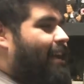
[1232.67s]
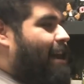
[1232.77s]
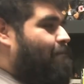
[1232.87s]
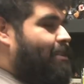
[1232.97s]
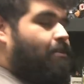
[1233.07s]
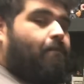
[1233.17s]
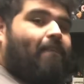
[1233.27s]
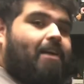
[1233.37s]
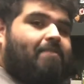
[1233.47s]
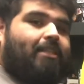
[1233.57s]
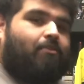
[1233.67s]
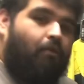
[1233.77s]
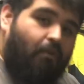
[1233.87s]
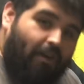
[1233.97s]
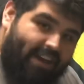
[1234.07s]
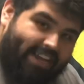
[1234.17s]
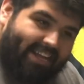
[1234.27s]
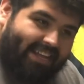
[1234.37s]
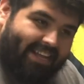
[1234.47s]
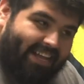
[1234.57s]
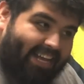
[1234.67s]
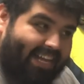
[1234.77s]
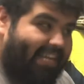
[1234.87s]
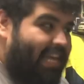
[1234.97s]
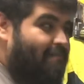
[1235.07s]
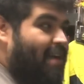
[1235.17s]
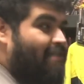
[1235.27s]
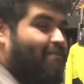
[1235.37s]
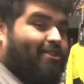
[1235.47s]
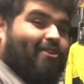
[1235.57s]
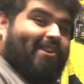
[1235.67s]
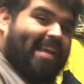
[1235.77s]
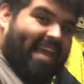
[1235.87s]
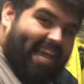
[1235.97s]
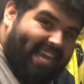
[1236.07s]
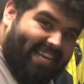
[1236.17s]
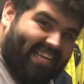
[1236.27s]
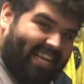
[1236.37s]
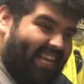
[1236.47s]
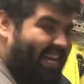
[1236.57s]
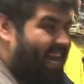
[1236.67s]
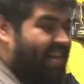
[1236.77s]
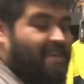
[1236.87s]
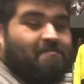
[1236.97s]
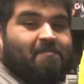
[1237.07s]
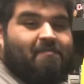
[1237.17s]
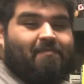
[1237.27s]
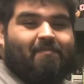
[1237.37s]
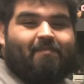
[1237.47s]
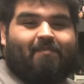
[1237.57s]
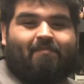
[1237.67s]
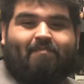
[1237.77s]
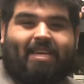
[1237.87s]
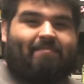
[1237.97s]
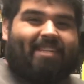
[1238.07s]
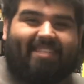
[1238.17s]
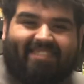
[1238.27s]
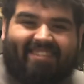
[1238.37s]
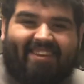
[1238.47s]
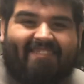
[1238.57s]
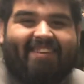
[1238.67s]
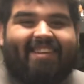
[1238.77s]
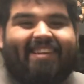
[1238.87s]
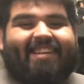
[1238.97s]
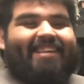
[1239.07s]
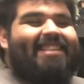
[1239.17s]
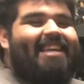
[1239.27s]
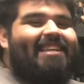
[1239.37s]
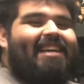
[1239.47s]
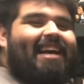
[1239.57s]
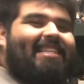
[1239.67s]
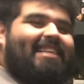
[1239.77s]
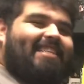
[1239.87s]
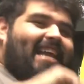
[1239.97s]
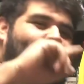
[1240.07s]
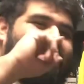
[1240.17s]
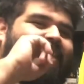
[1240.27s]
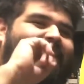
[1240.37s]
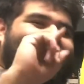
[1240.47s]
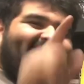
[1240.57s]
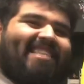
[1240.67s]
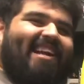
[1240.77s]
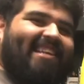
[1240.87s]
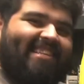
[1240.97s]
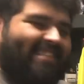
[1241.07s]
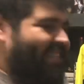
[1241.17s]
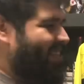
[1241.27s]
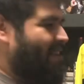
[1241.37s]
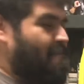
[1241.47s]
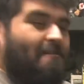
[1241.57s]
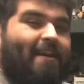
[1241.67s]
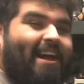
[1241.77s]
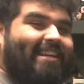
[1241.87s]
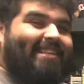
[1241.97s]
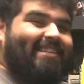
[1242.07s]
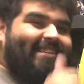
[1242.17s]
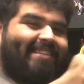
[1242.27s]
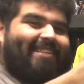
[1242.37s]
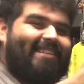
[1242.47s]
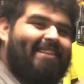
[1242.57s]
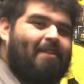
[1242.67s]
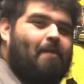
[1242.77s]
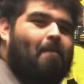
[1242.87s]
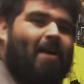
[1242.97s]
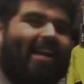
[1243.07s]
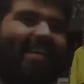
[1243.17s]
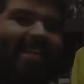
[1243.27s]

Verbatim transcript: I went to go find me a toy, and I came back with an arcade, and I am beaming. So thank you guys. I'm Danny Mac son, and we're out of here. Bye.